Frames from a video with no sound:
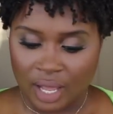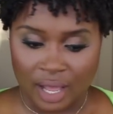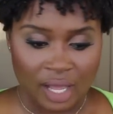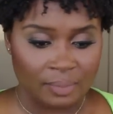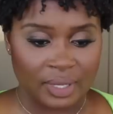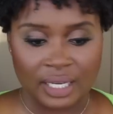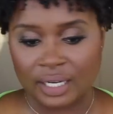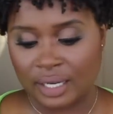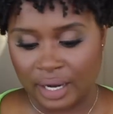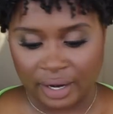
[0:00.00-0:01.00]
Um, get
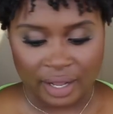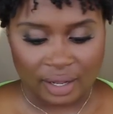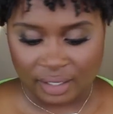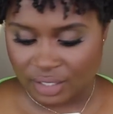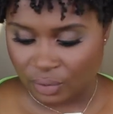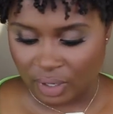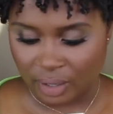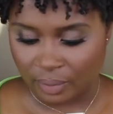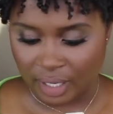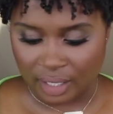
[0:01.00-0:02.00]
in there and
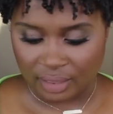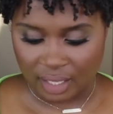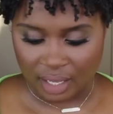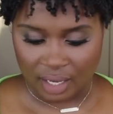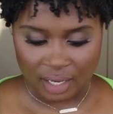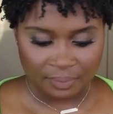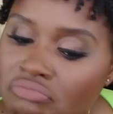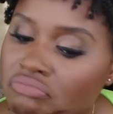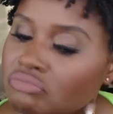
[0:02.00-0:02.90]
contour with it.